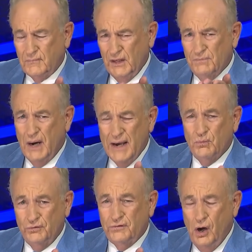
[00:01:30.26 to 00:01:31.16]
if Biden
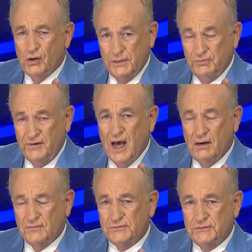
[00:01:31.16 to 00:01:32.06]
was told
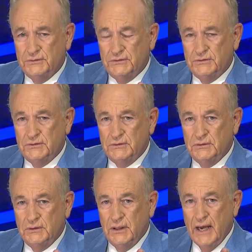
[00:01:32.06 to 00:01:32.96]
himself,
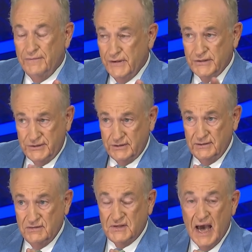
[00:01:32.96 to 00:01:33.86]
and this
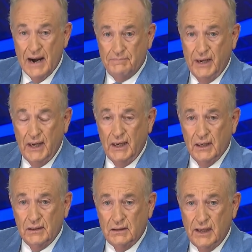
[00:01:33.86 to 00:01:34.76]
has got to be
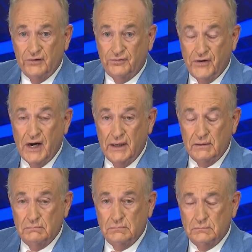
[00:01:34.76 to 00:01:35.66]
in
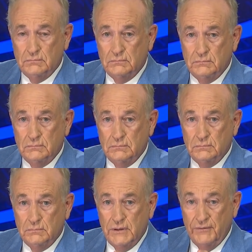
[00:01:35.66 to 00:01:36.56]
classified
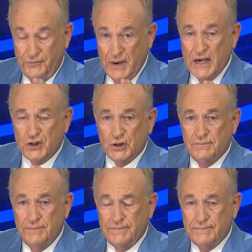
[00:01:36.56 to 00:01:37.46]
information,
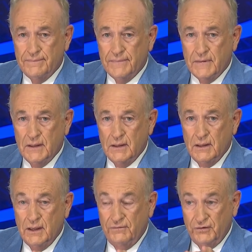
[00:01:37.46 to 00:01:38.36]

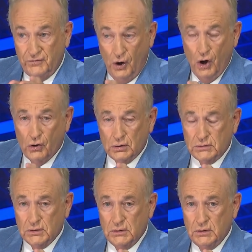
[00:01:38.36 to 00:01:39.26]
if he's
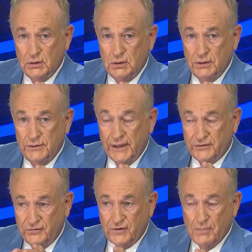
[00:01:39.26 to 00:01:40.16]
told
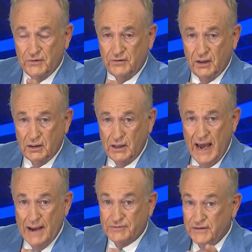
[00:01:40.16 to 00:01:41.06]
that this government's going to
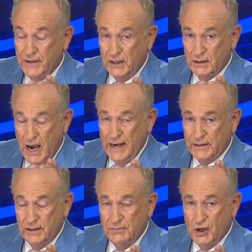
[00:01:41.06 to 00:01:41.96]
collapse and then he lied
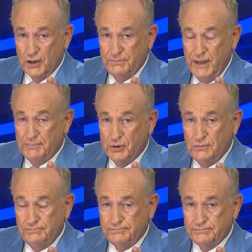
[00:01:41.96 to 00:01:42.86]
to the American people,